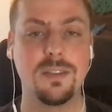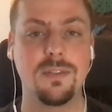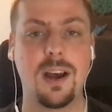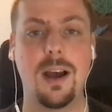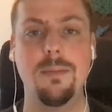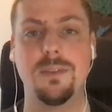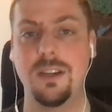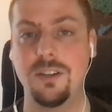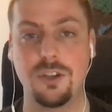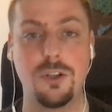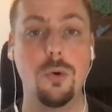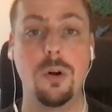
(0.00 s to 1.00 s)
of times and
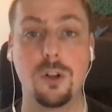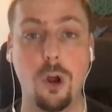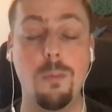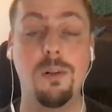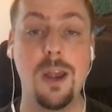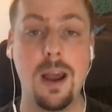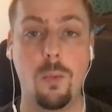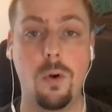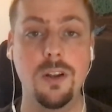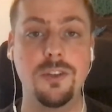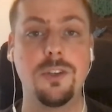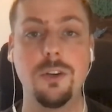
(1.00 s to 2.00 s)
just do it globally at
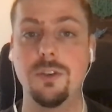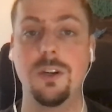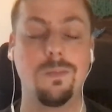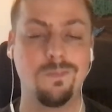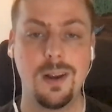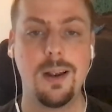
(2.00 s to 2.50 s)
once using